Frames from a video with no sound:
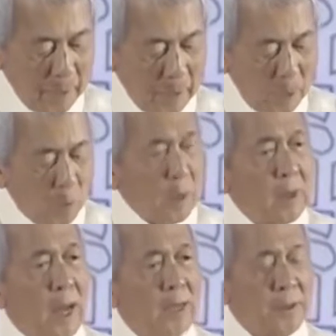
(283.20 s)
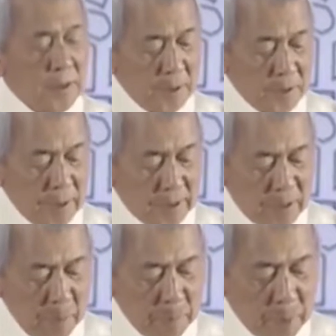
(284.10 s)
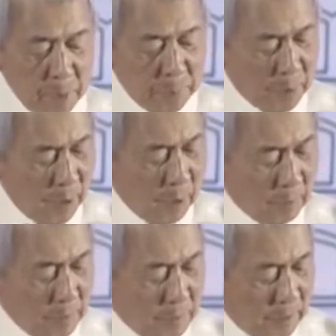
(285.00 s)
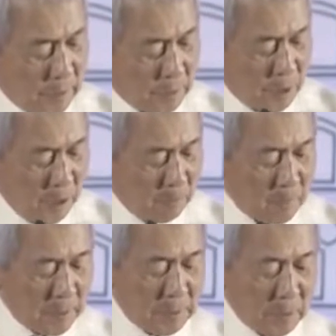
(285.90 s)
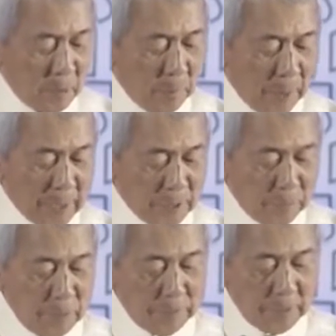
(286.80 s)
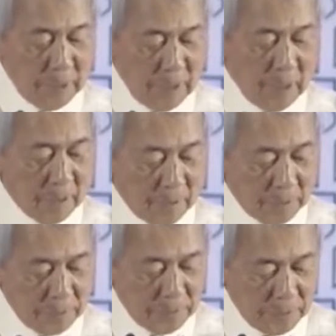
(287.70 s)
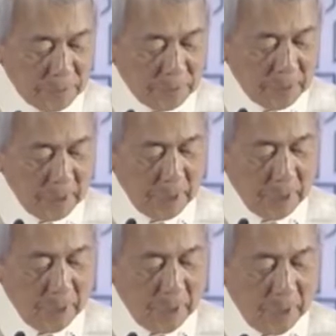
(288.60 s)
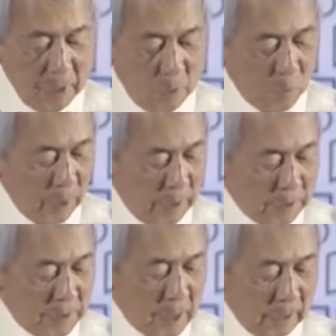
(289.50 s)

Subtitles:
With ASEAN's exemplar progress and achievements in the past 50 years, what is not